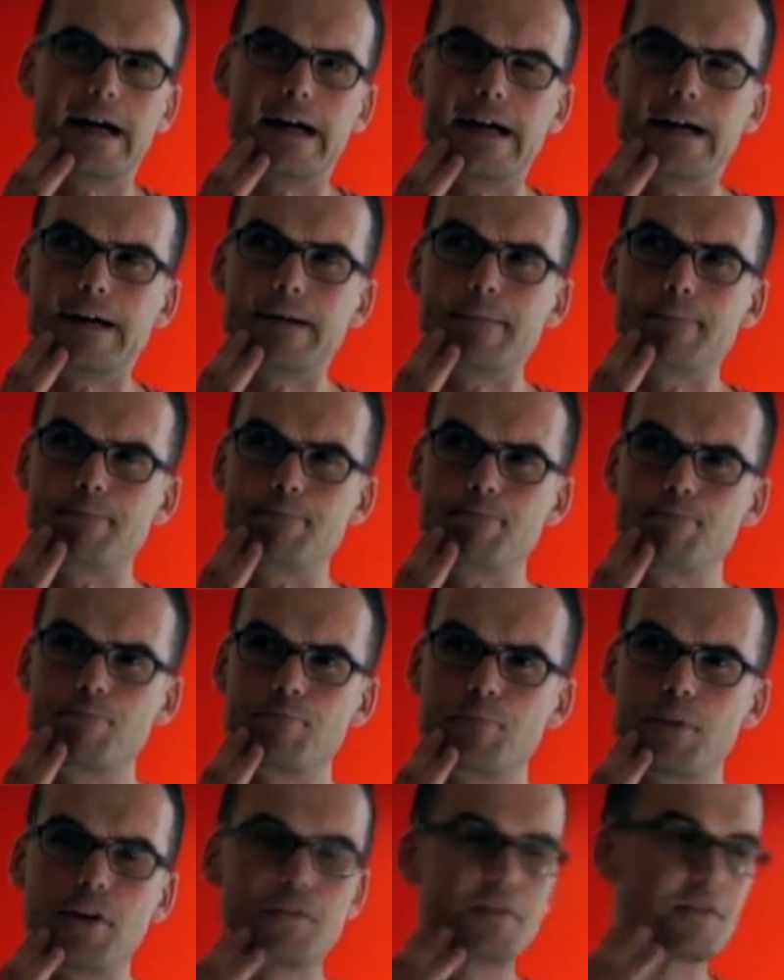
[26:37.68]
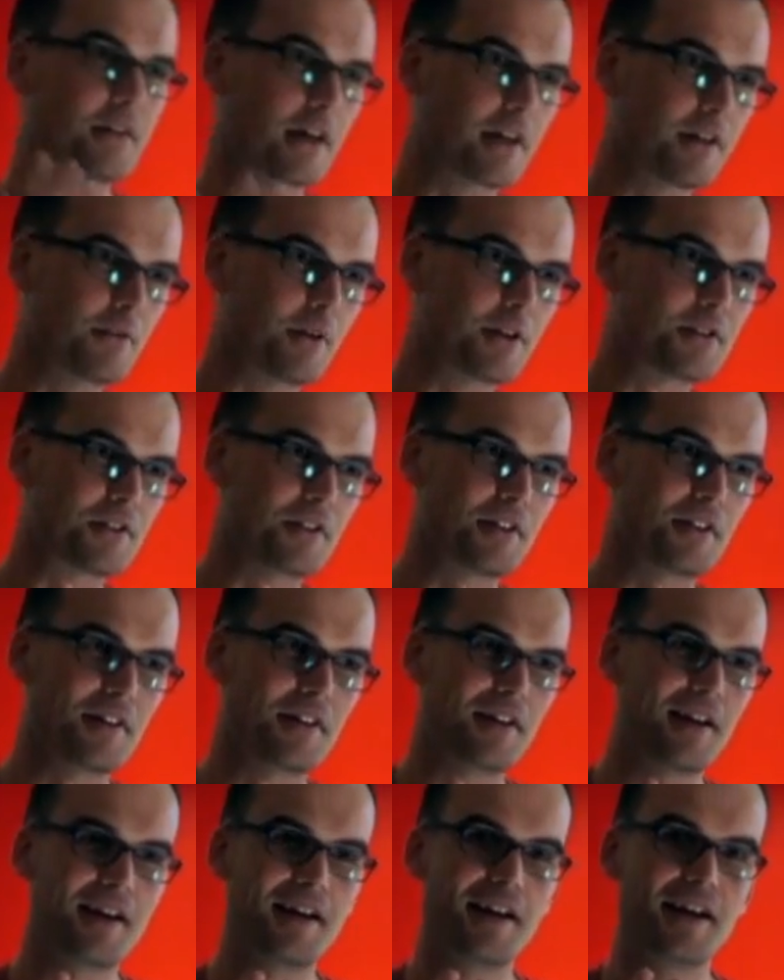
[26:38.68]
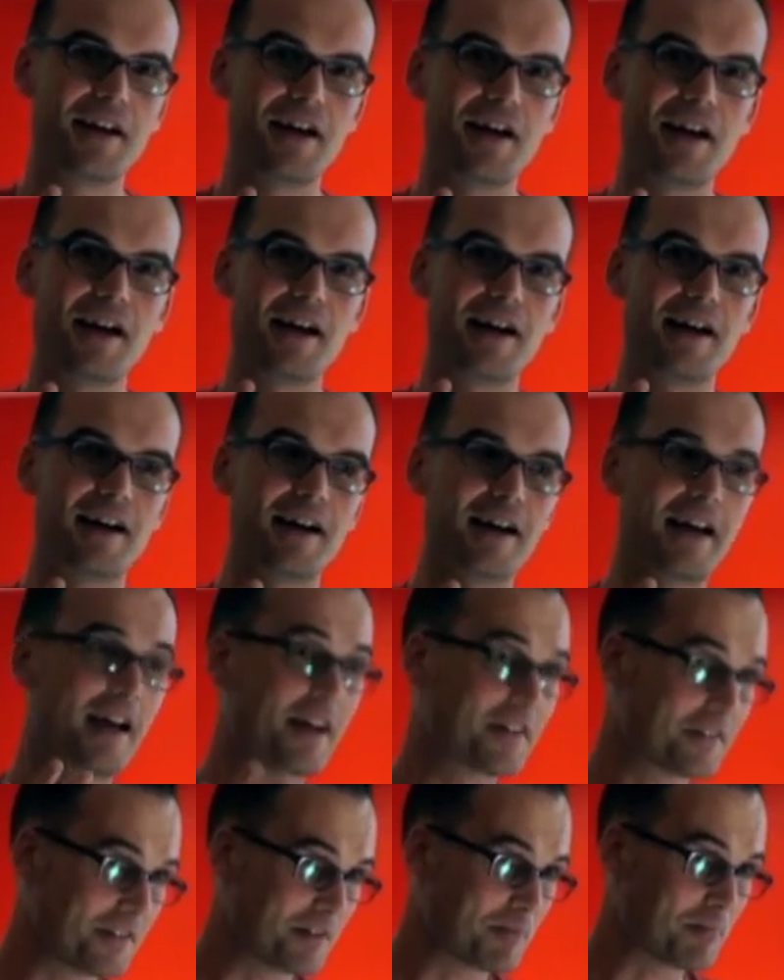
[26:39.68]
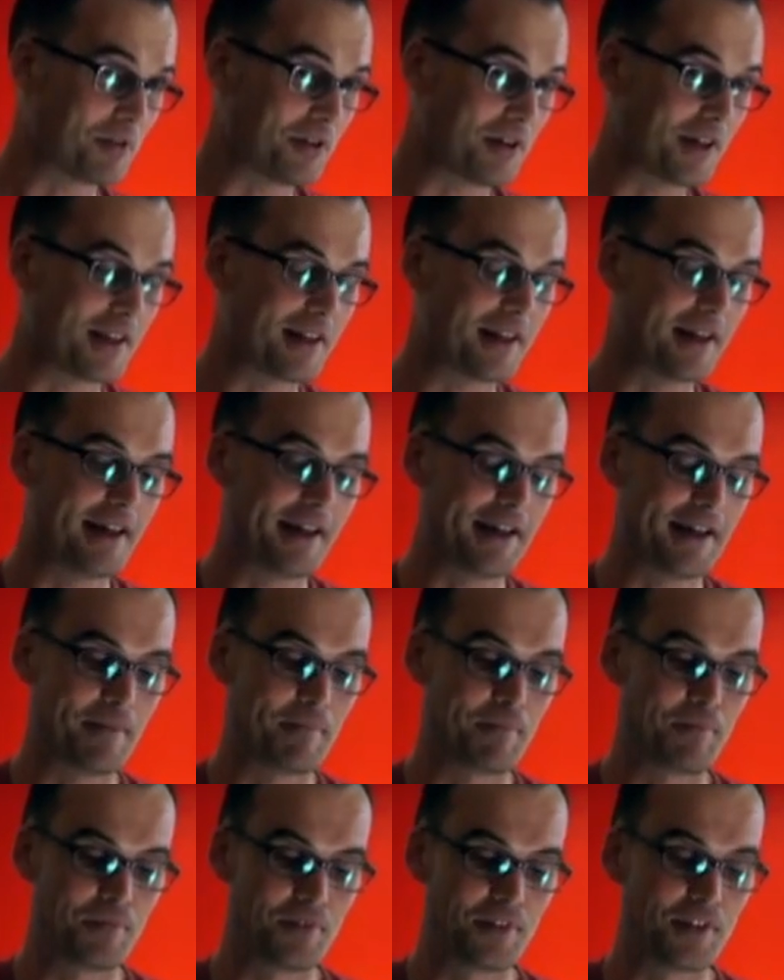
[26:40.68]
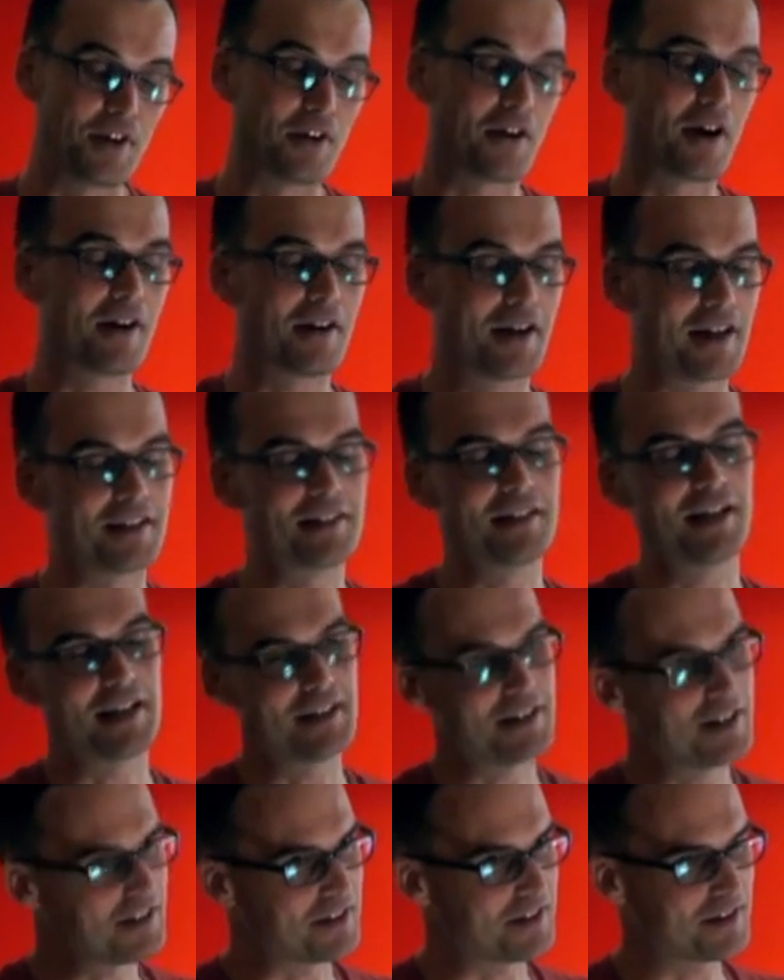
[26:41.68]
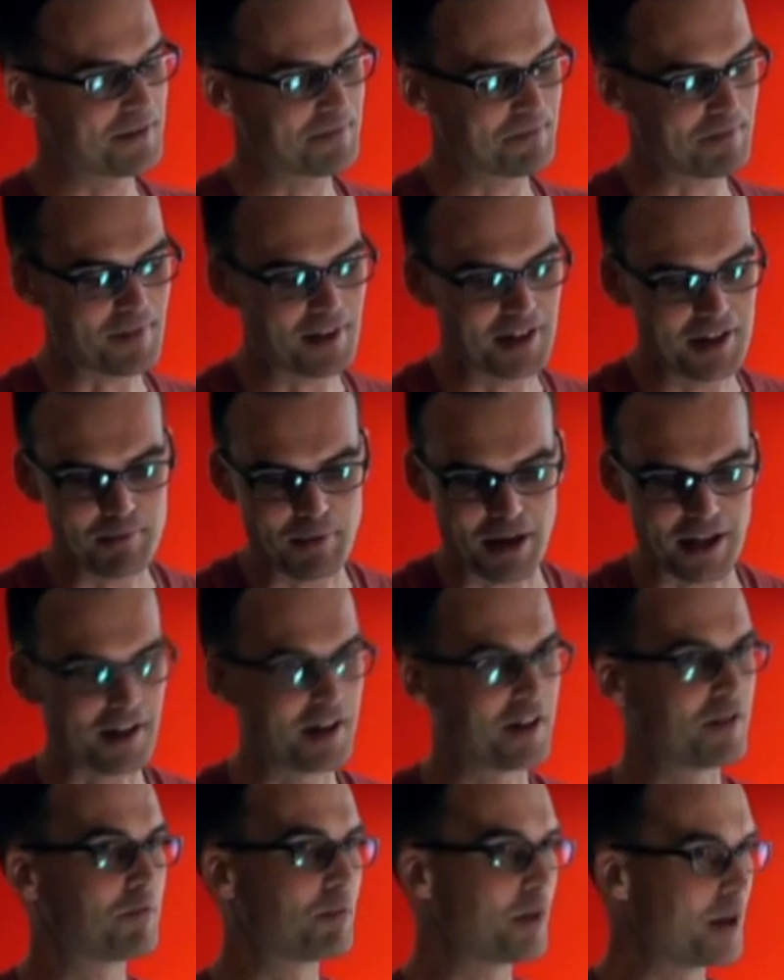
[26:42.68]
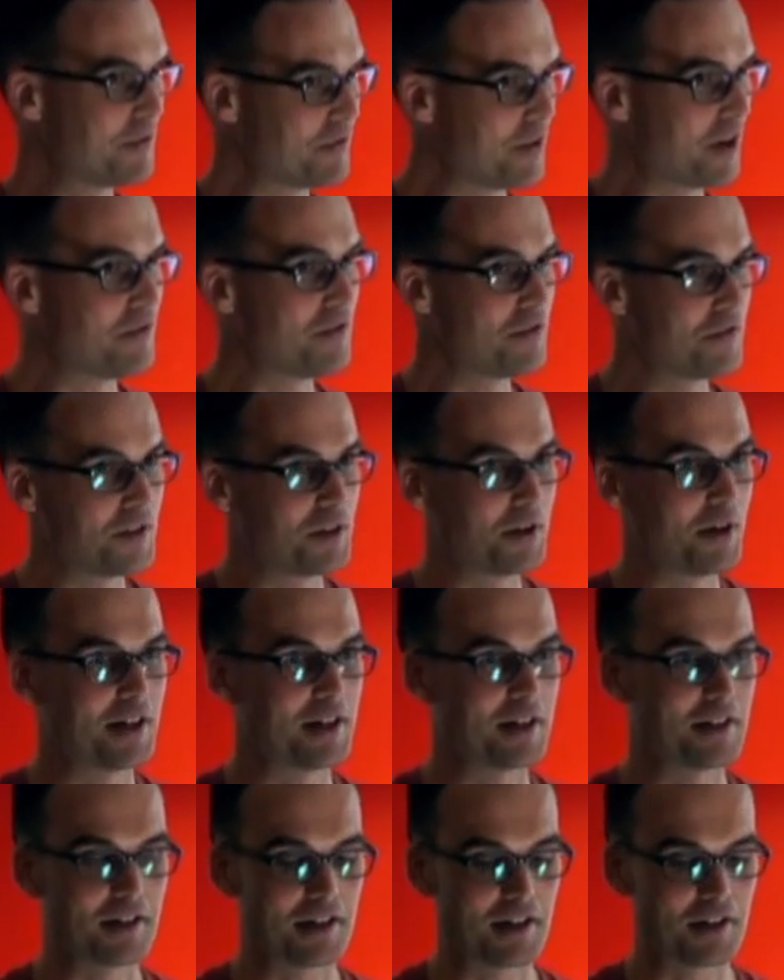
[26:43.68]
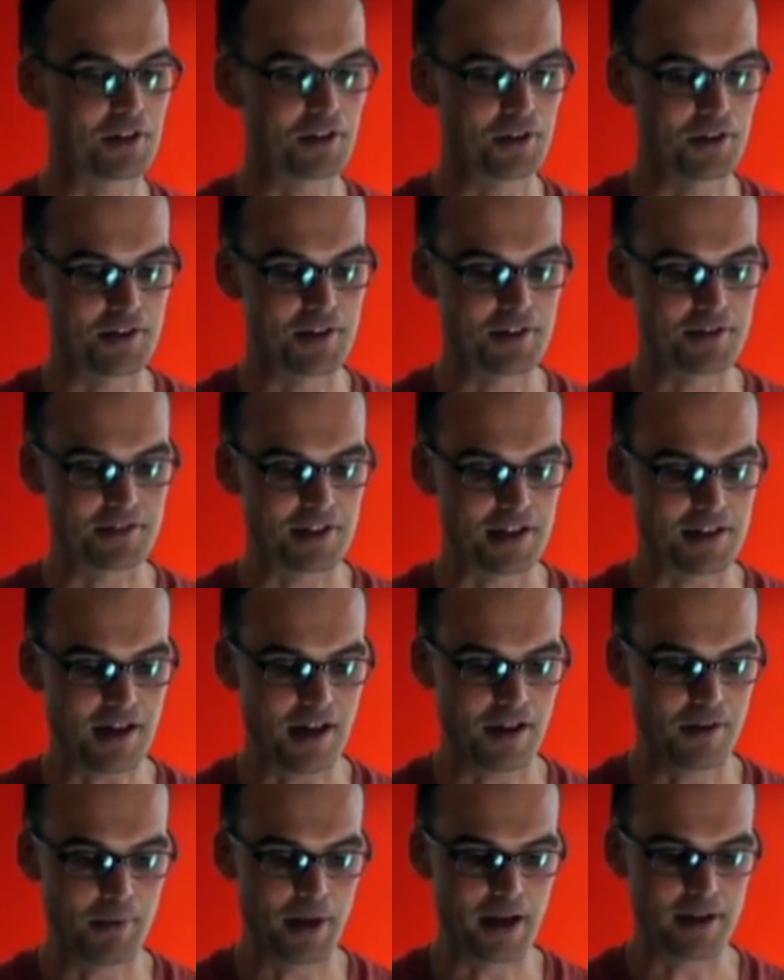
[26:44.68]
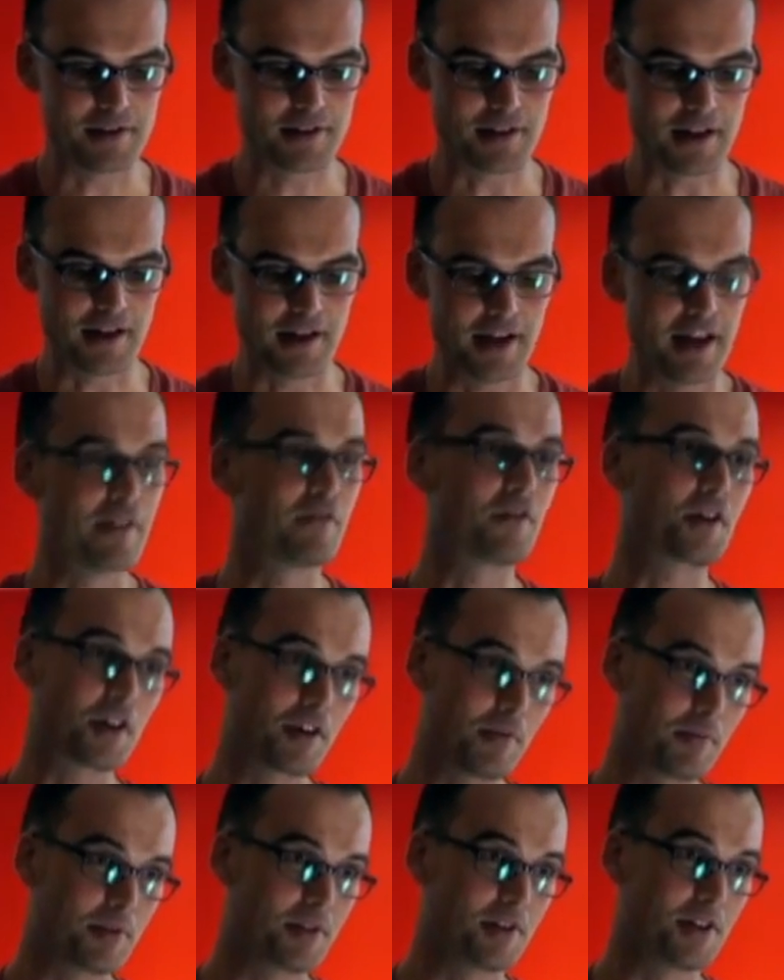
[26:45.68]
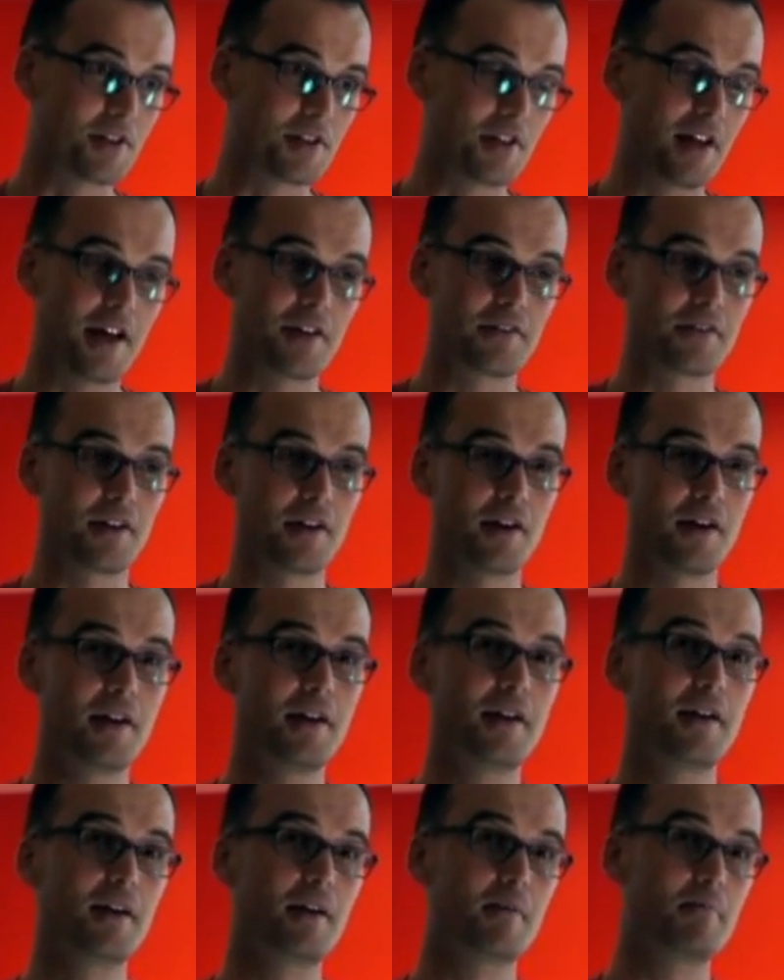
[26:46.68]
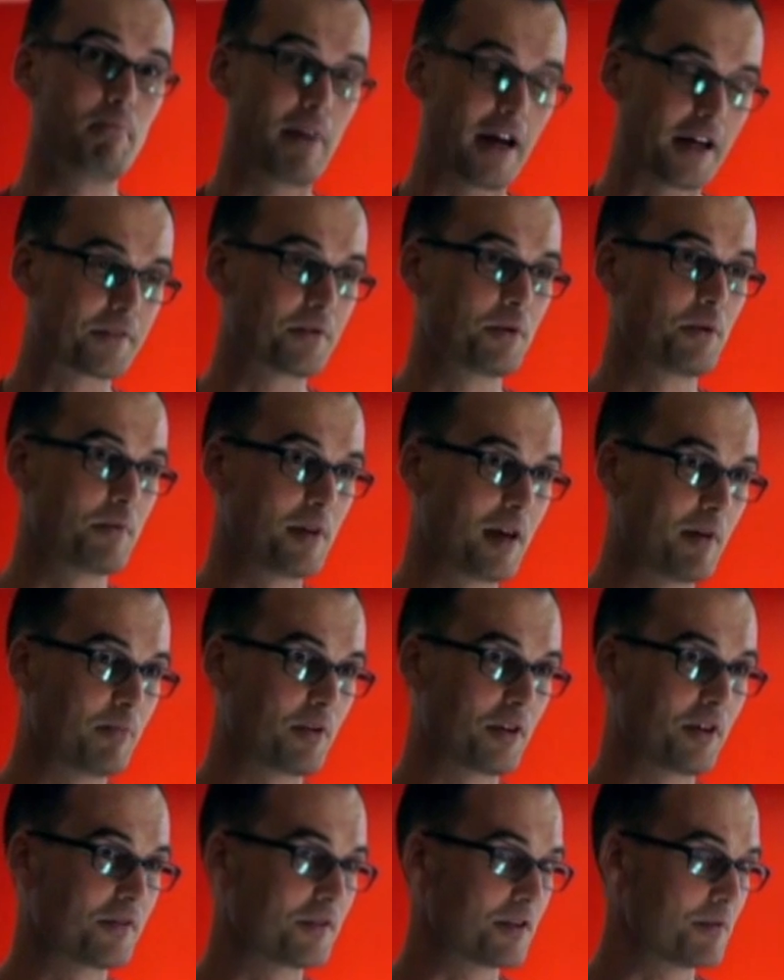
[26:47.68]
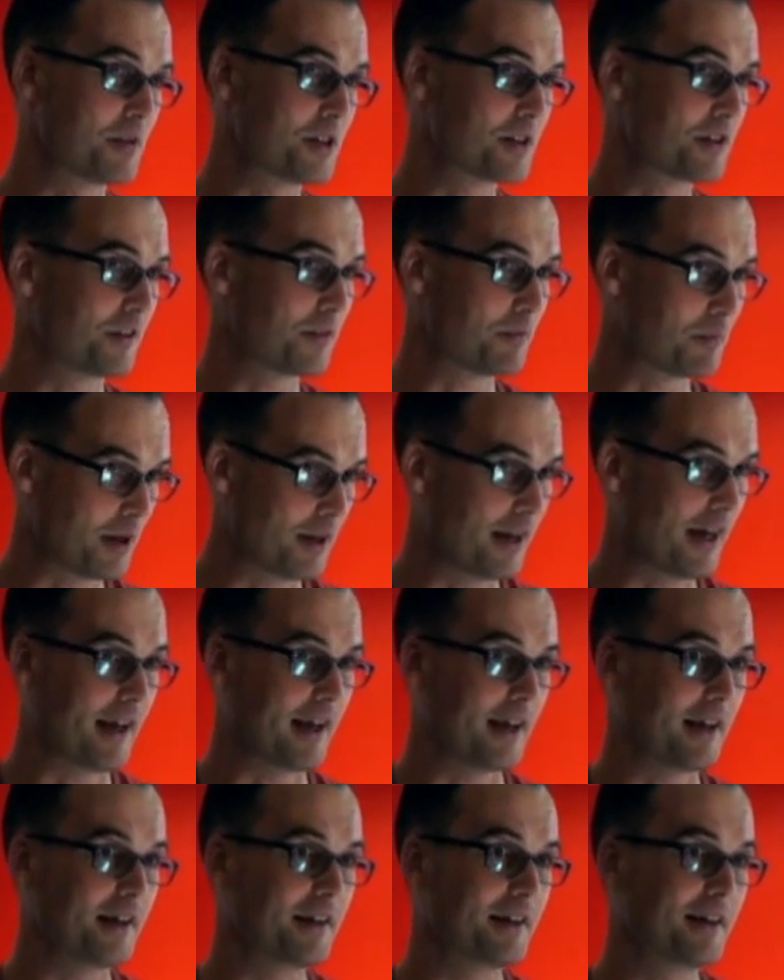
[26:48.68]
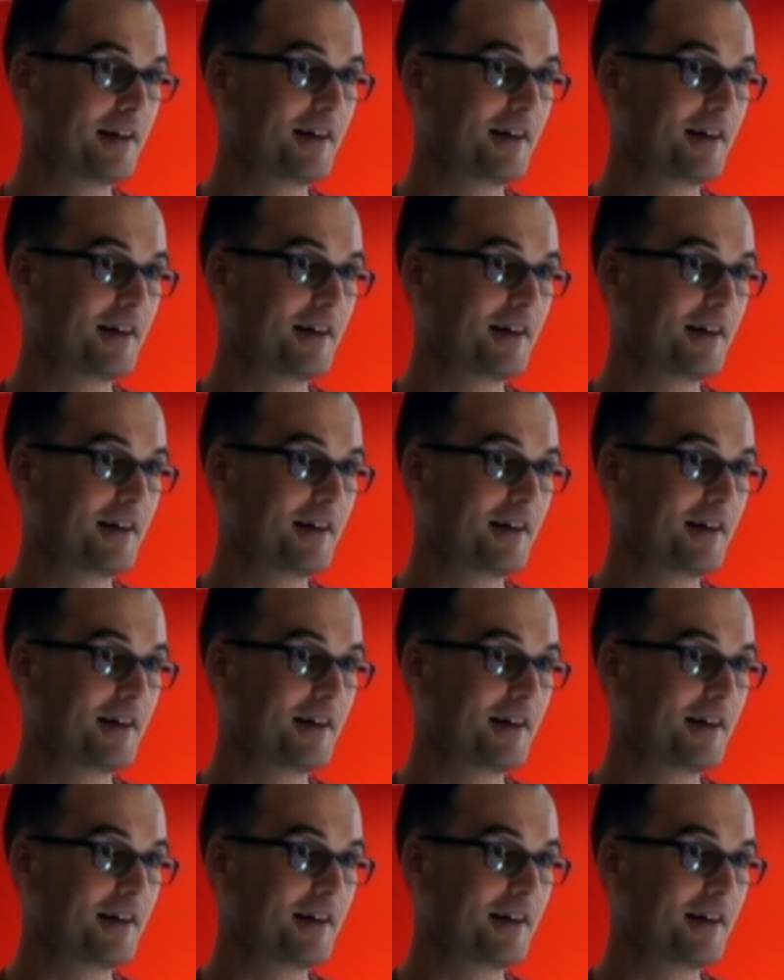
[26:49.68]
Um, on the second question, uh, excellent point. there are, I, I didn't in my kind of brief overview, I didn't include this detail, but uh, every competition has a maximum number of submissions per day